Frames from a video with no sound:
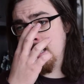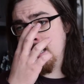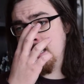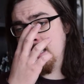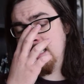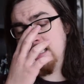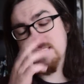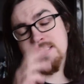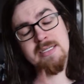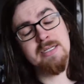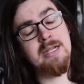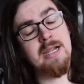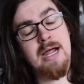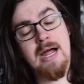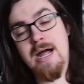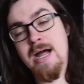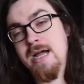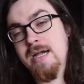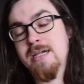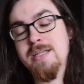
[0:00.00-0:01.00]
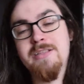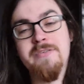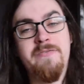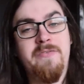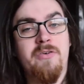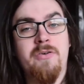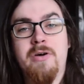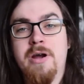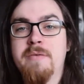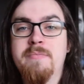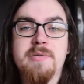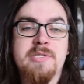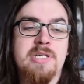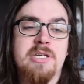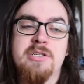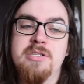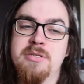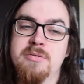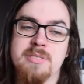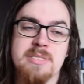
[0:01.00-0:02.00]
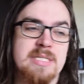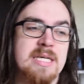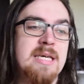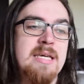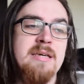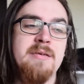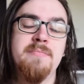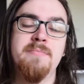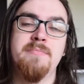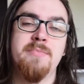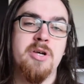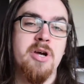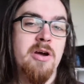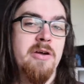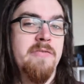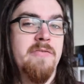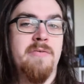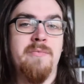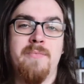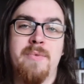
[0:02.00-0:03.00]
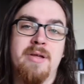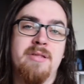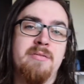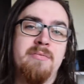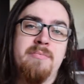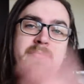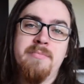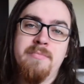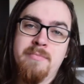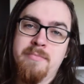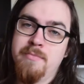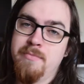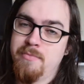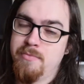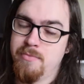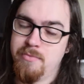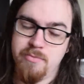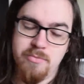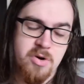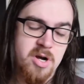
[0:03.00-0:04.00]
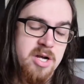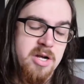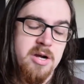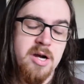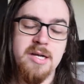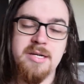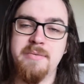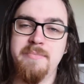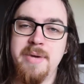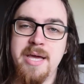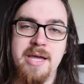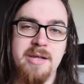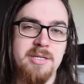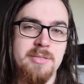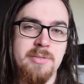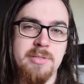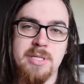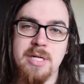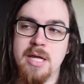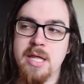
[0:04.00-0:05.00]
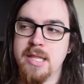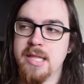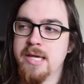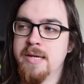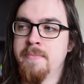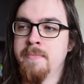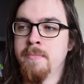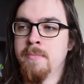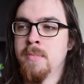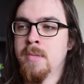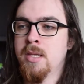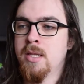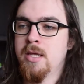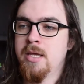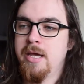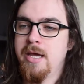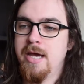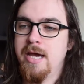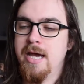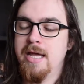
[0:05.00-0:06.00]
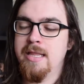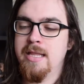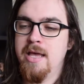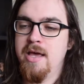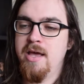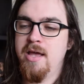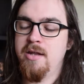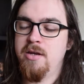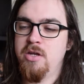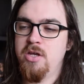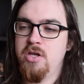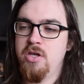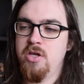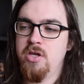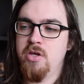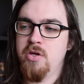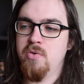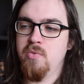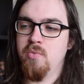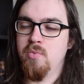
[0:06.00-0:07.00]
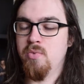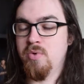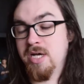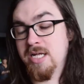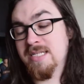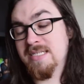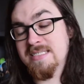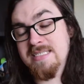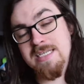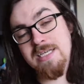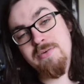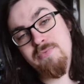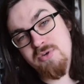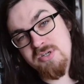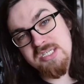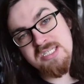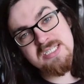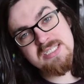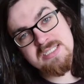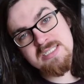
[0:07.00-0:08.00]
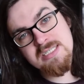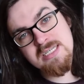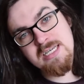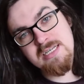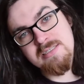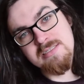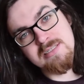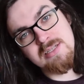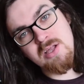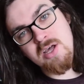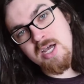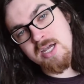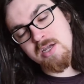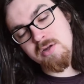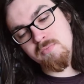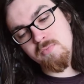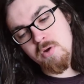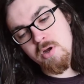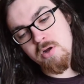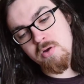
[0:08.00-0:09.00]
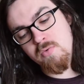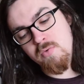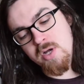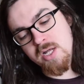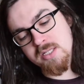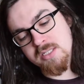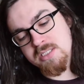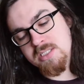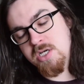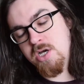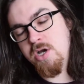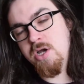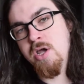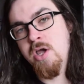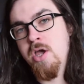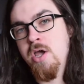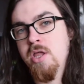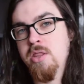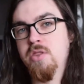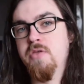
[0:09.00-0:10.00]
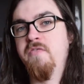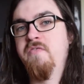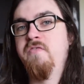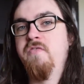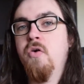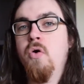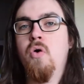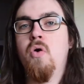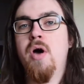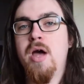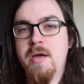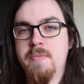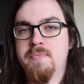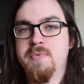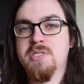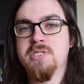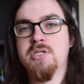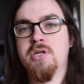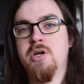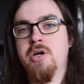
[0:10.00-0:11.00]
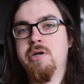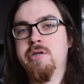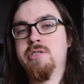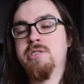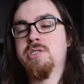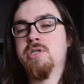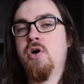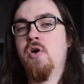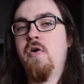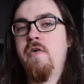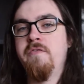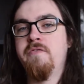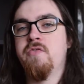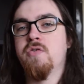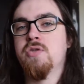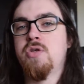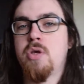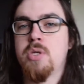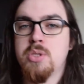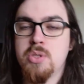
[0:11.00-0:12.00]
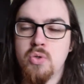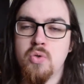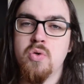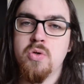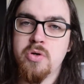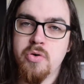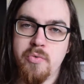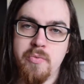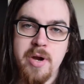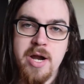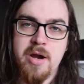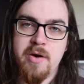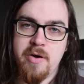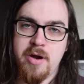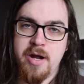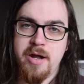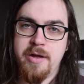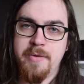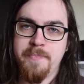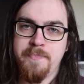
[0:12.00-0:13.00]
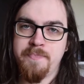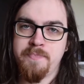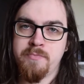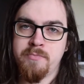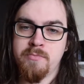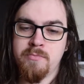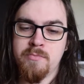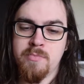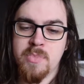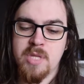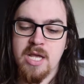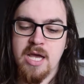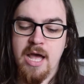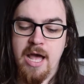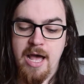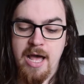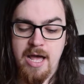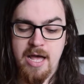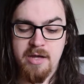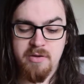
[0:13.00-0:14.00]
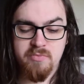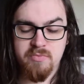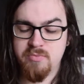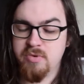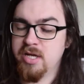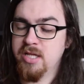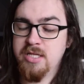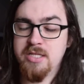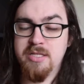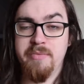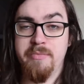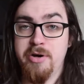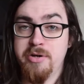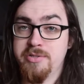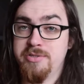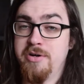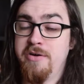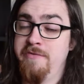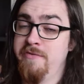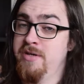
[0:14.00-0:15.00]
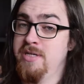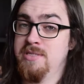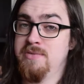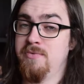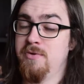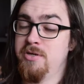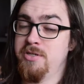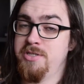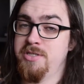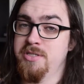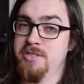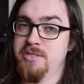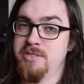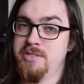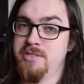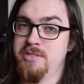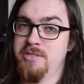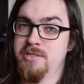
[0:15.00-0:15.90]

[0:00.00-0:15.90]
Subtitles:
here's an arc in the 4 episodes. You'll see him go from one kind of man to another, and then we'll get to see what he's like in Rogue One. So the 4 episodes of Saw Gerrera are really the most obvious watches.